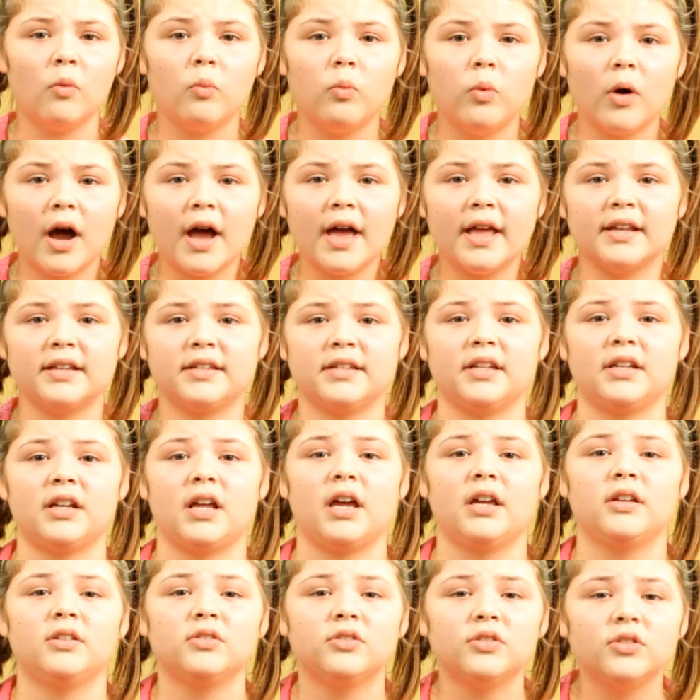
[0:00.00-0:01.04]
What did
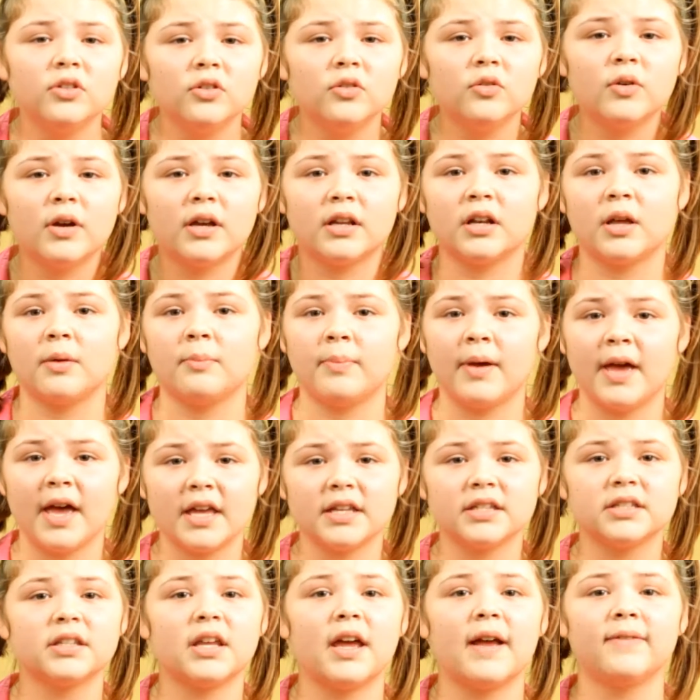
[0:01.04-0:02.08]
I do in a
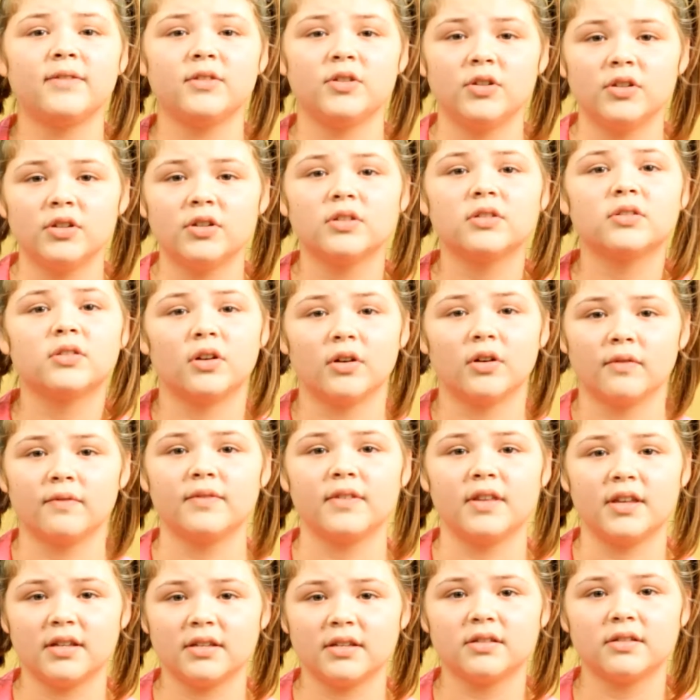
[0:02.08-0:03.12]
past life to
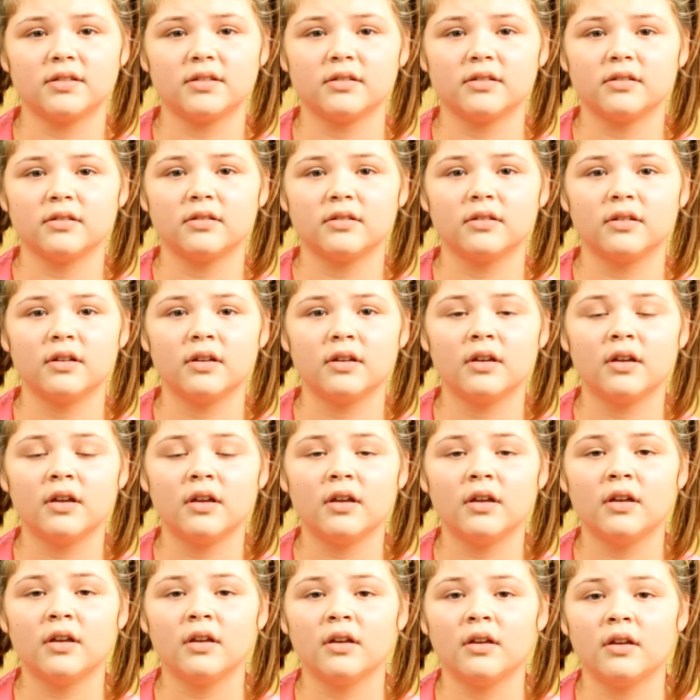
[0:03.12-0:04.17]
deserve this?
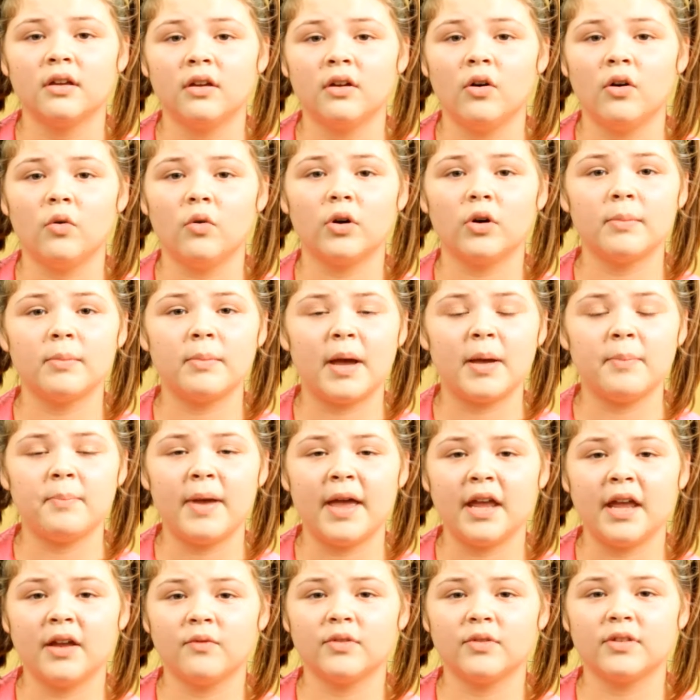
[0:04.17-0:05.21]
Or am I
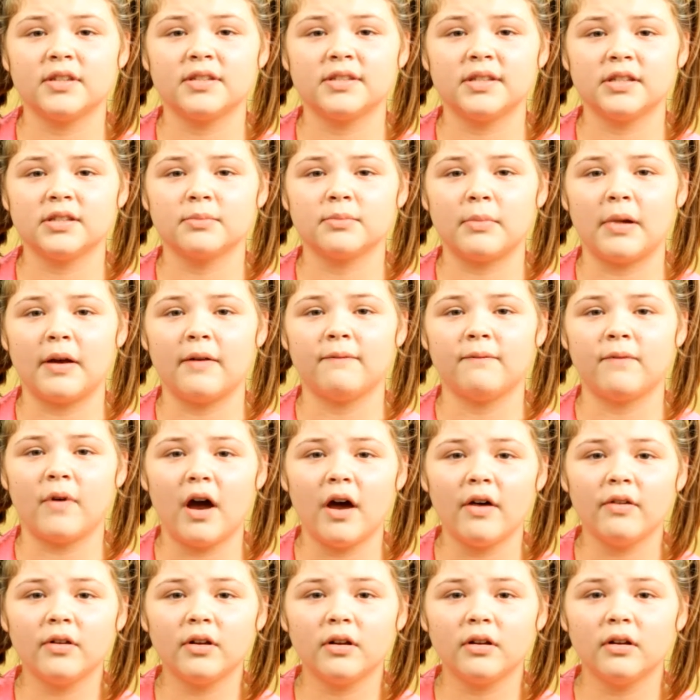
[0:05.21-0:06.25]
paying for the sins of my
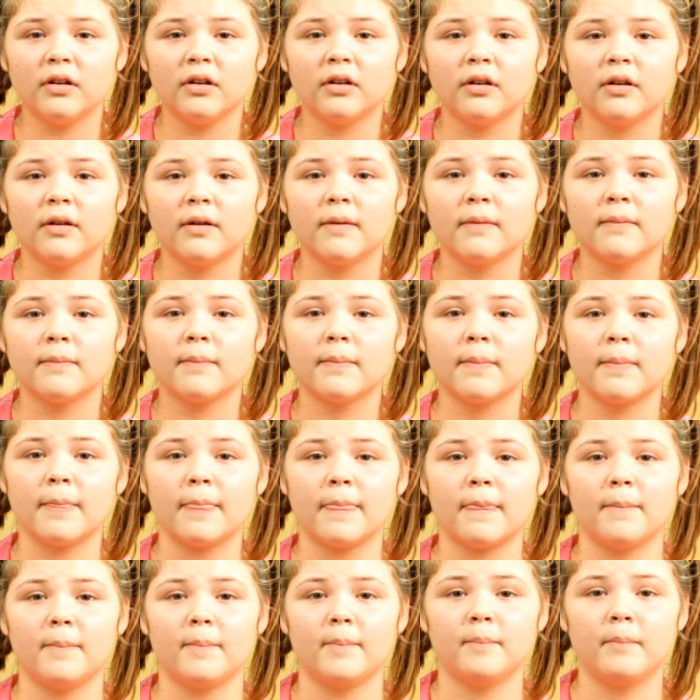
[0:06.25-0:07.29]
father,
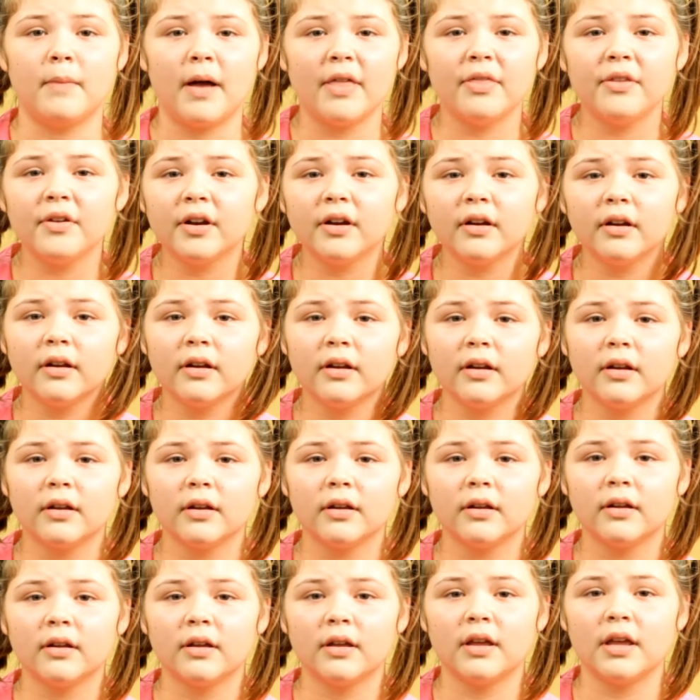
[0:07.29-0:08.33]
mother?
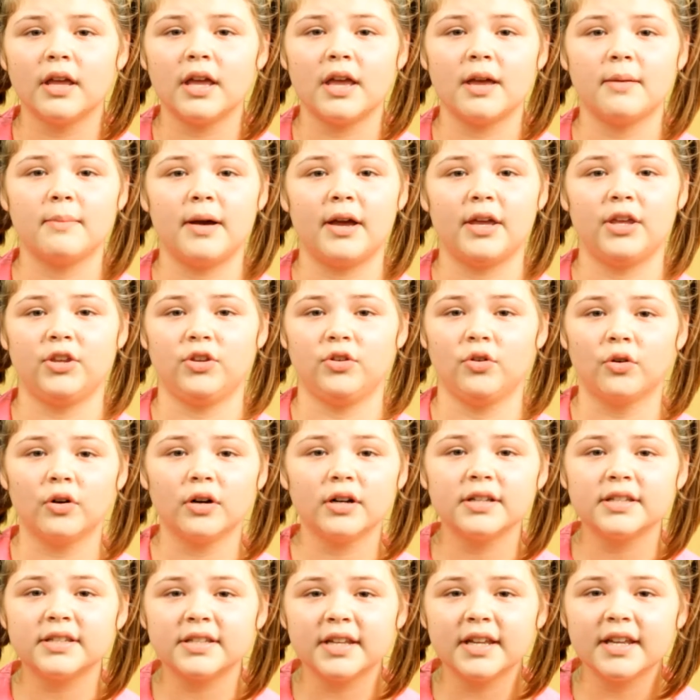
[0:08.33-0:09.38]
Am I
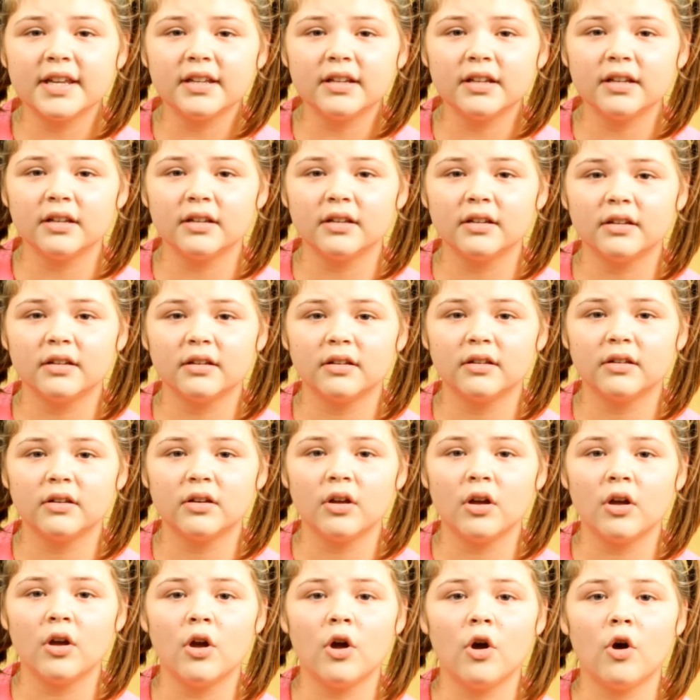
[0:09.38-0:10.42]
your sin?
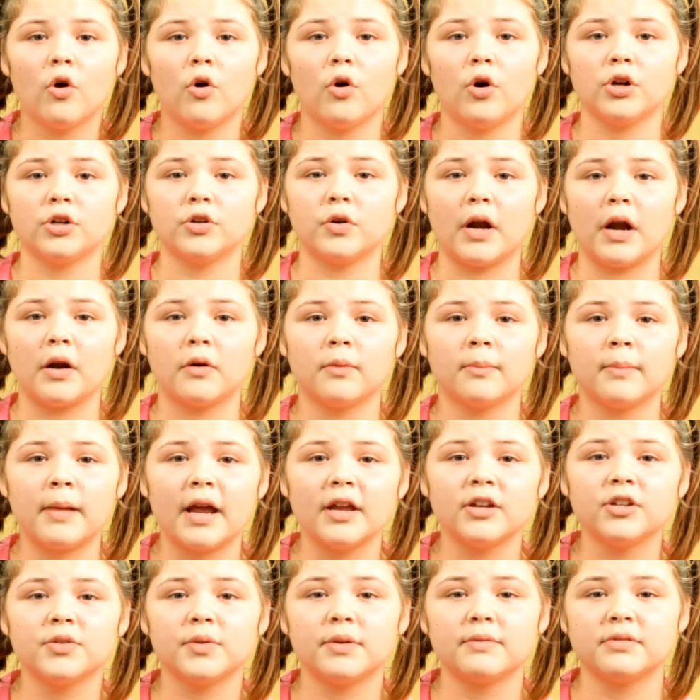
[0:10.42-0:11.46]
Or do I
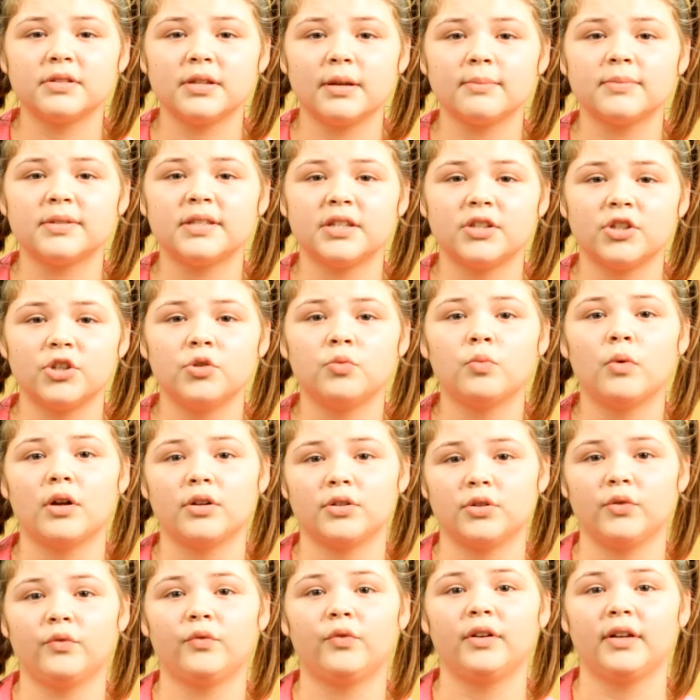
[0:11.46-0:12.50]
remind you of some sin you
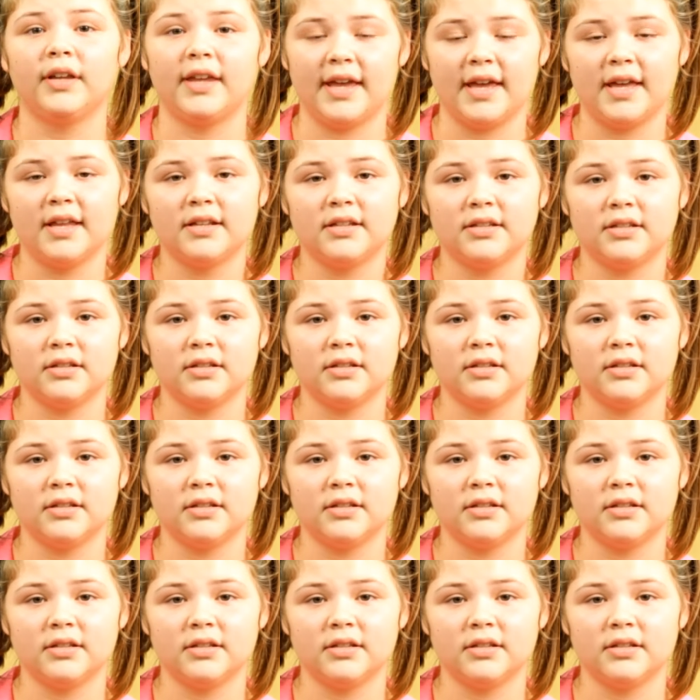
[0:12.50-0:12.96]
want to forget?